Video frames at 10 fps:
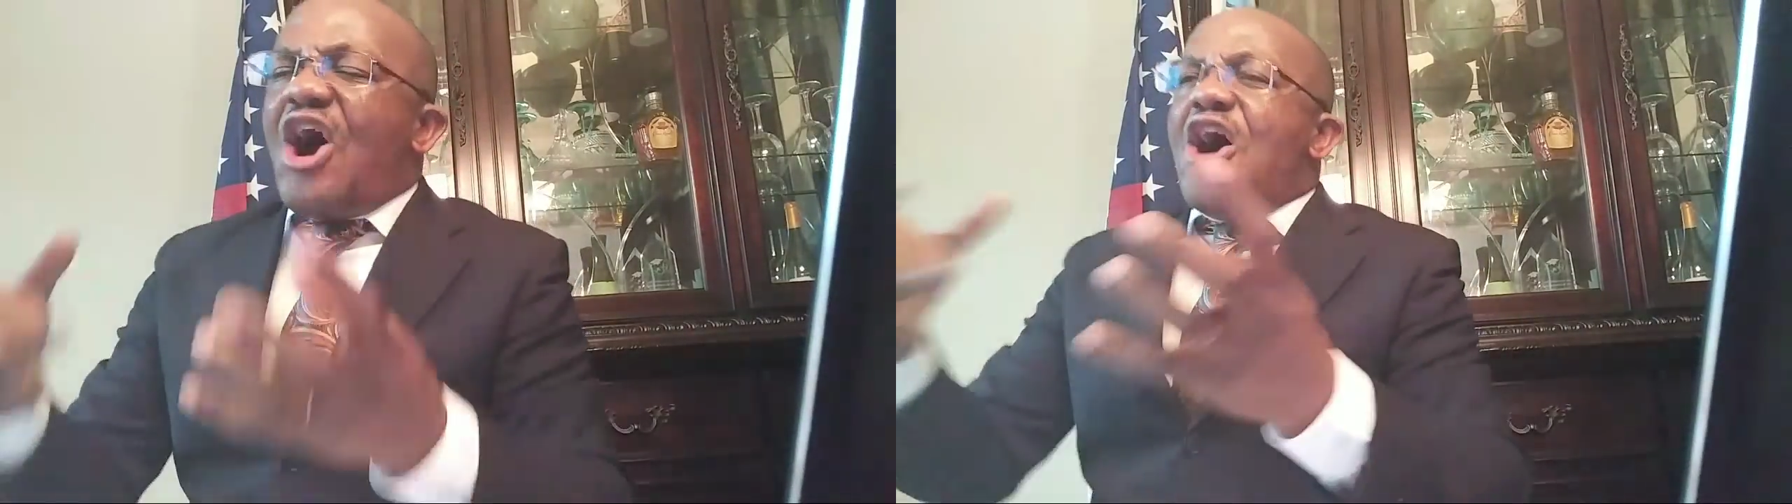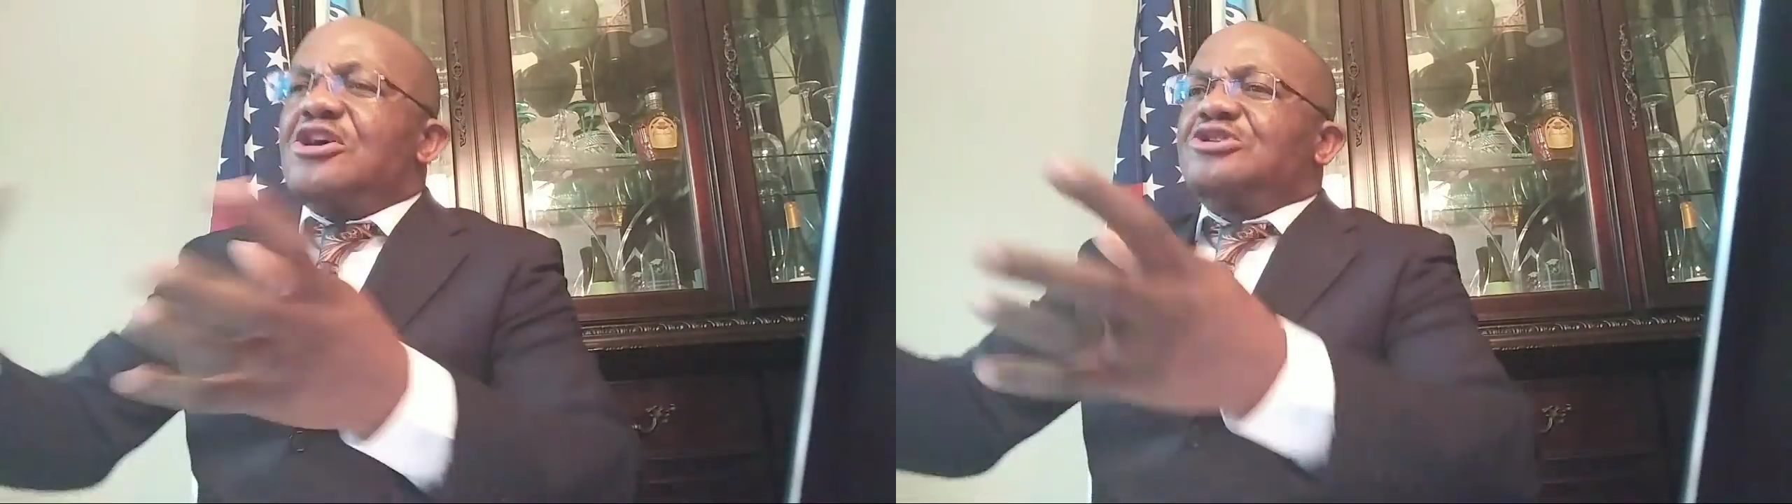
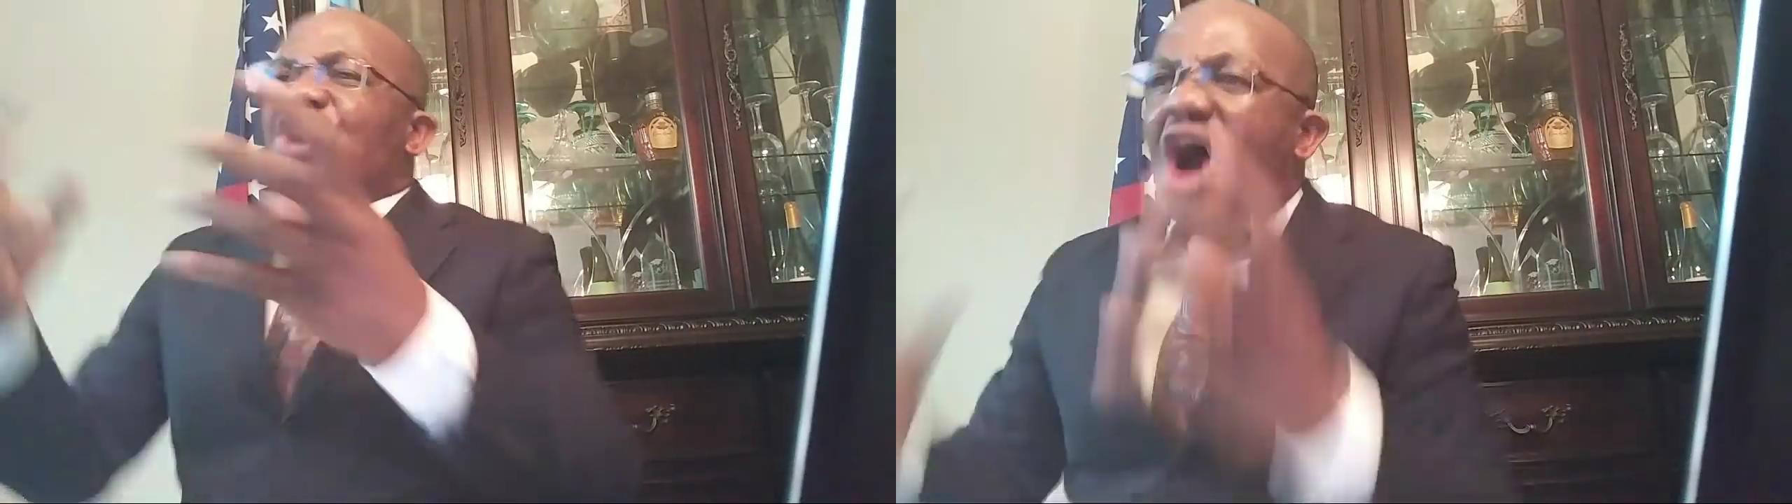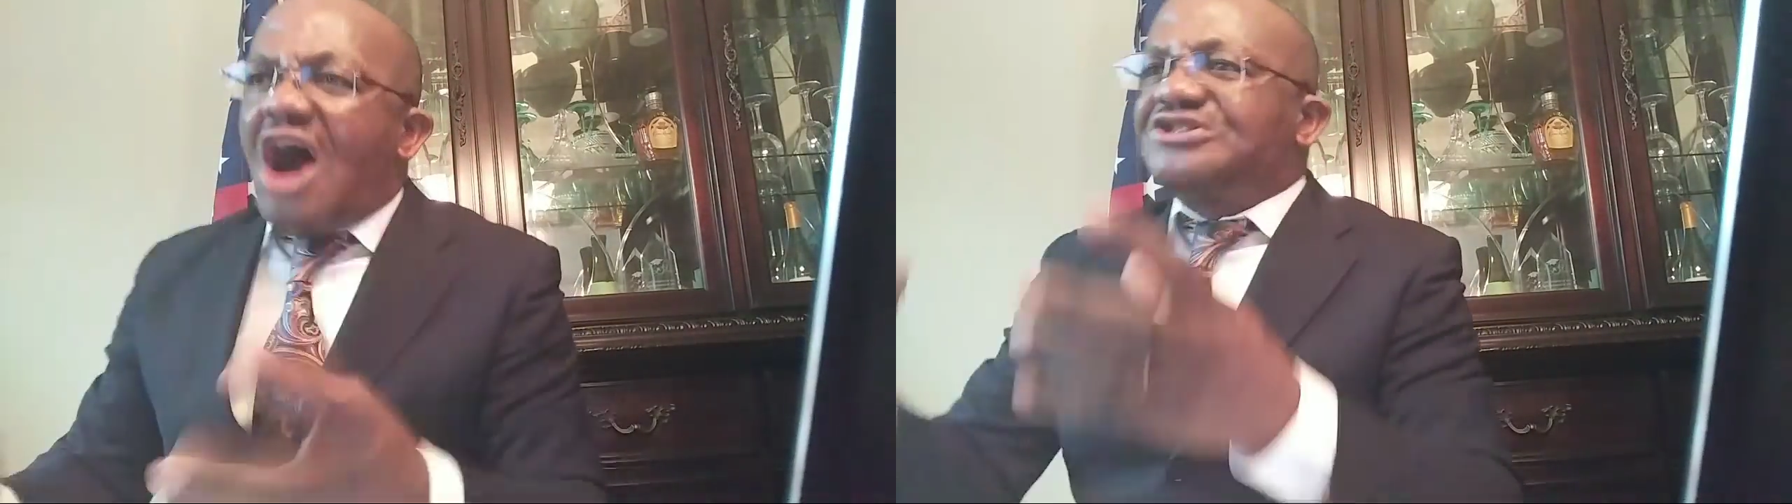on
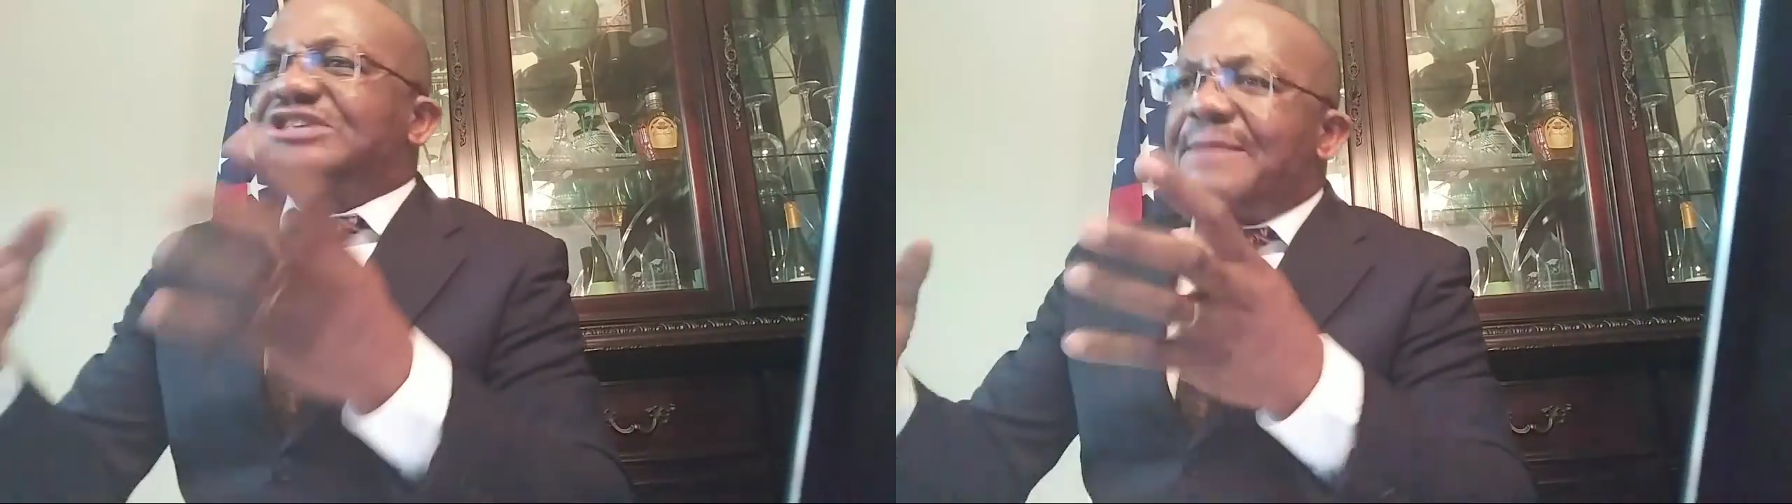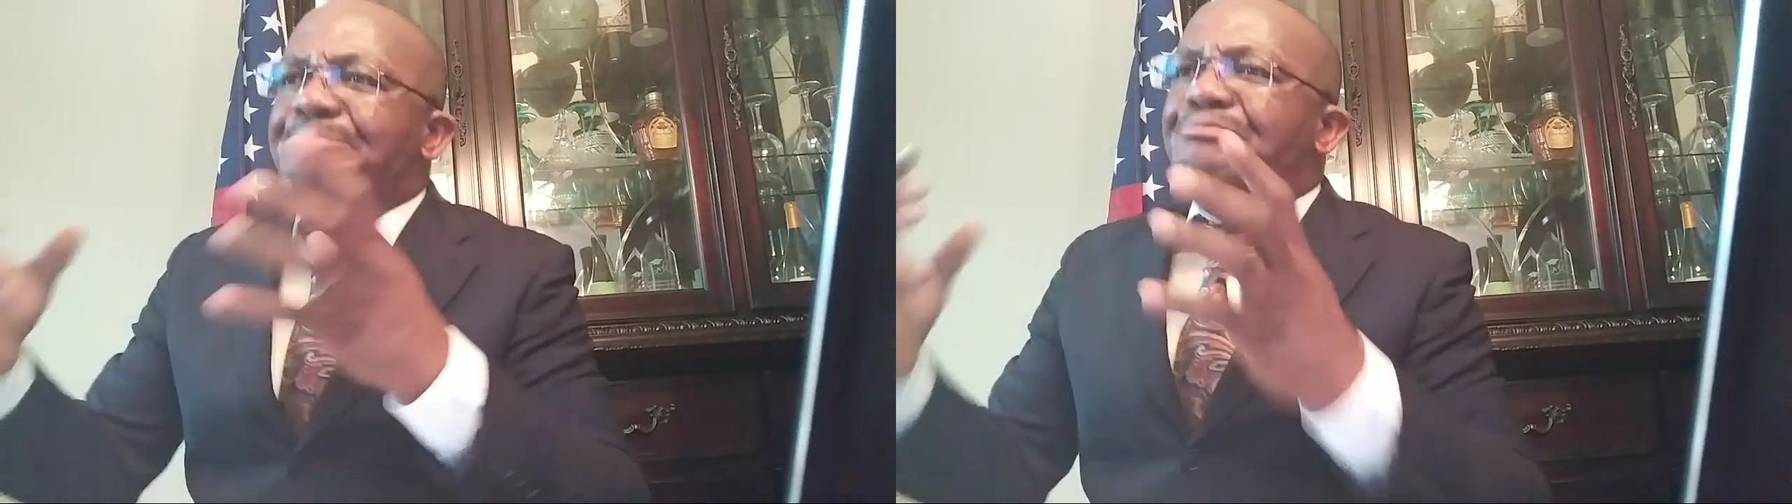
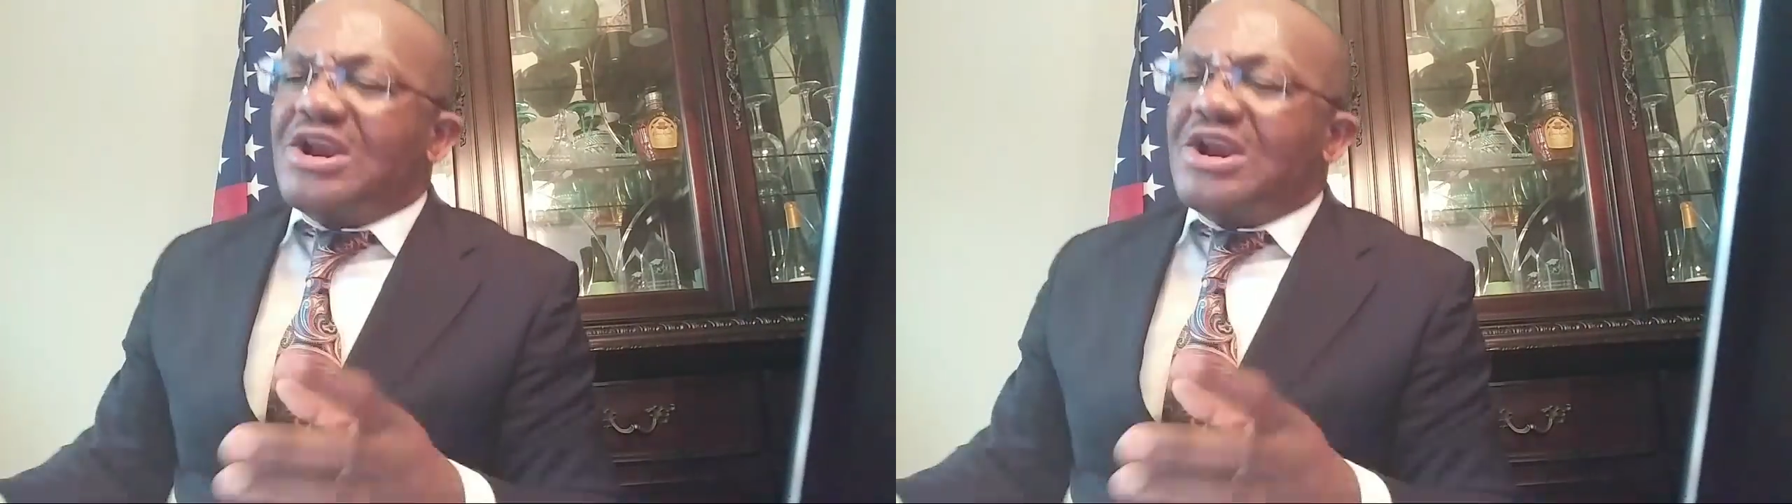guns and